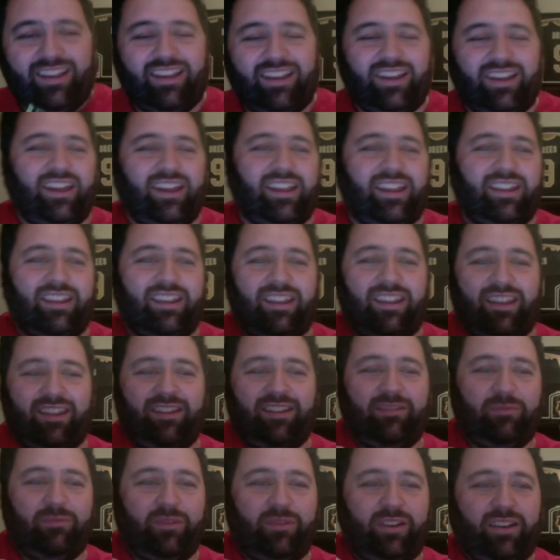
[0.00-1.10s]
And
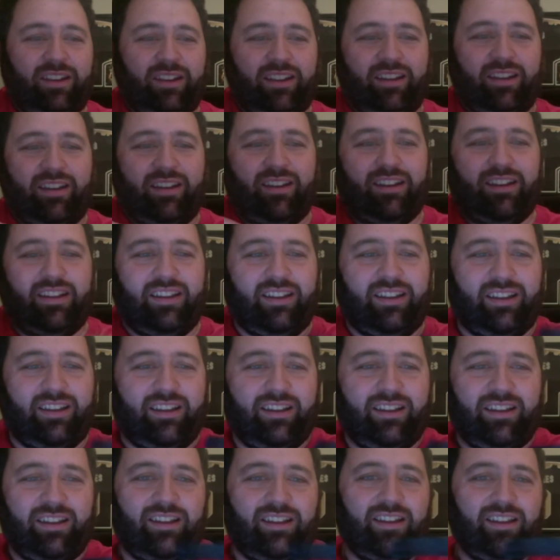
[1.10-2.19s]
then we got
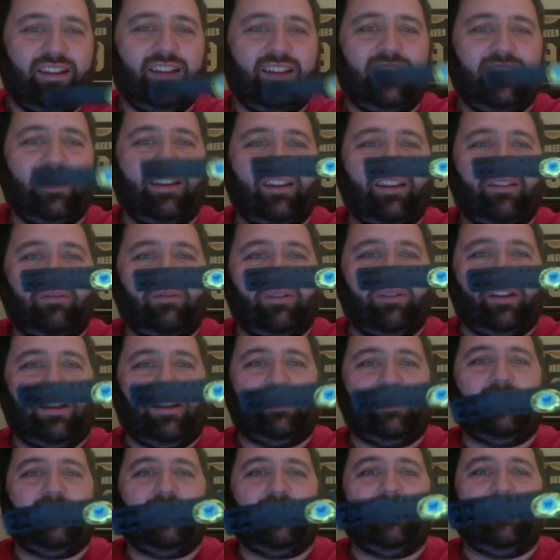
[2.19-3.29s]

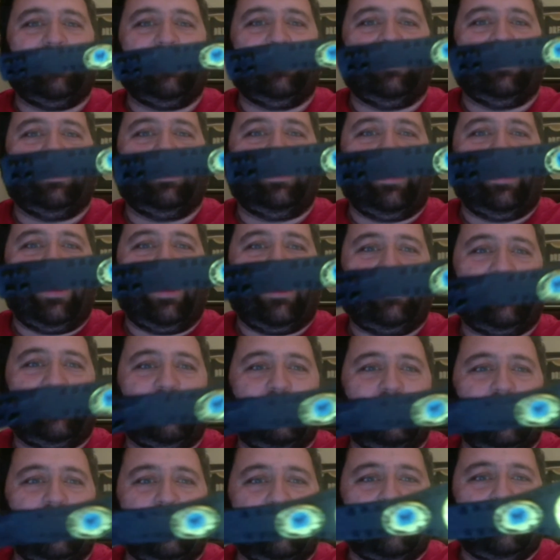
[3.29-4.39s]
the
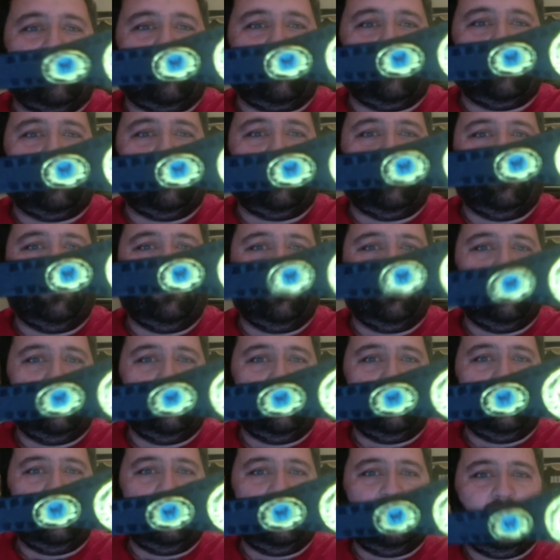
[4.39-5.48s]
Attitude Era
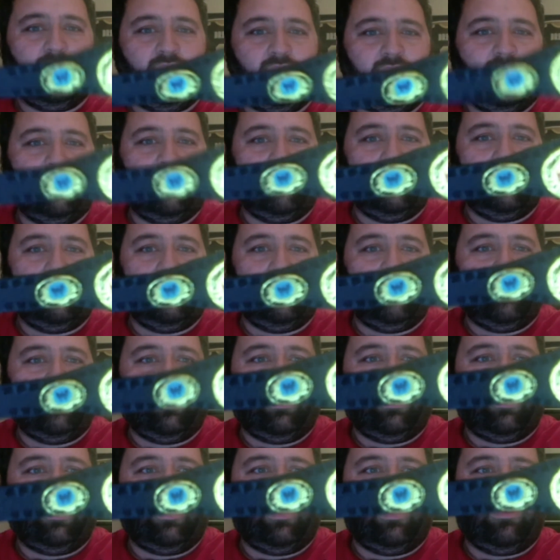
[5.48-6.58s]

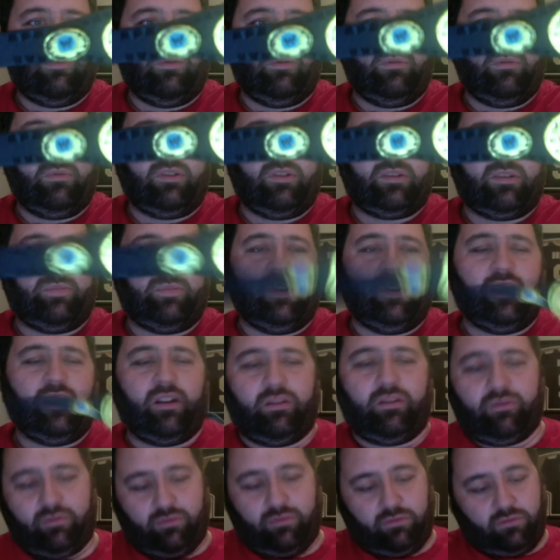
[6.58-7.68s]
women's
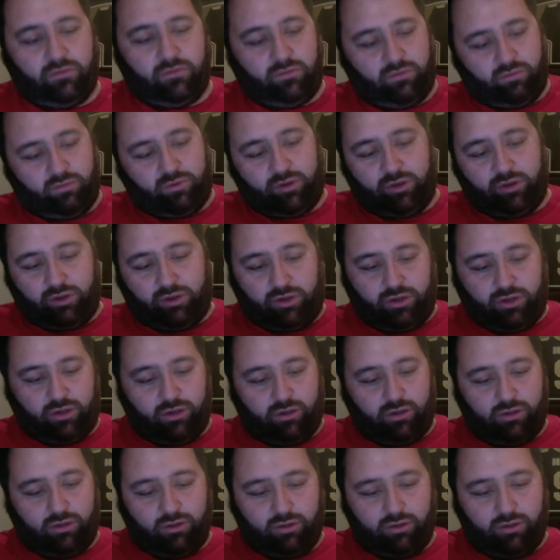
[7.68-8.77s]
belt,
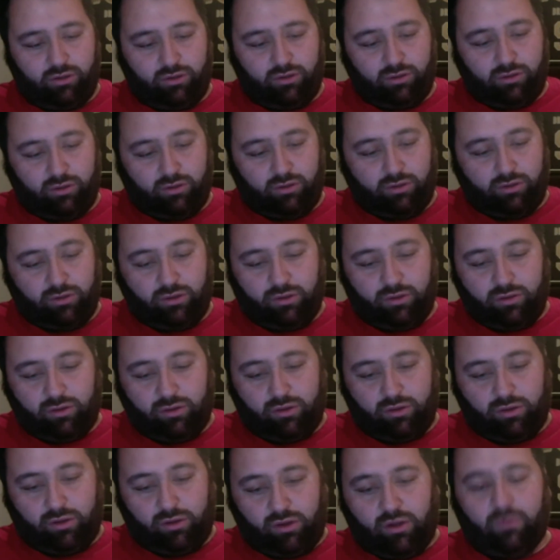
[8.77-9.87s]
which
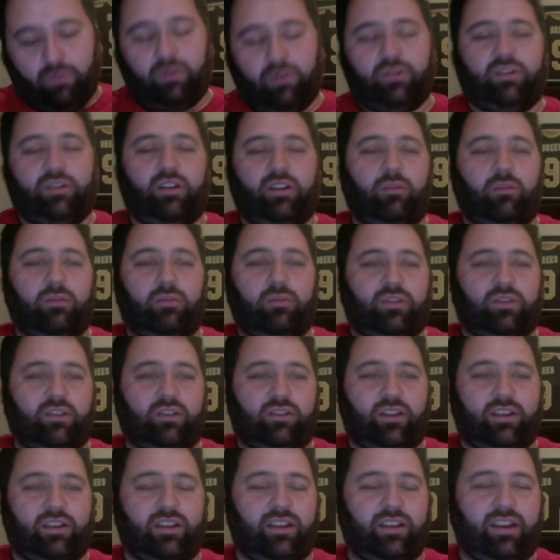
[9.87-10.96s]
it almost looks
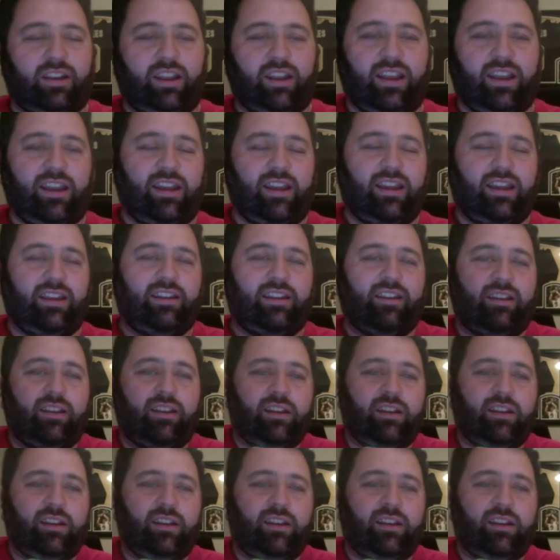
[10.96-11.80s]
like it had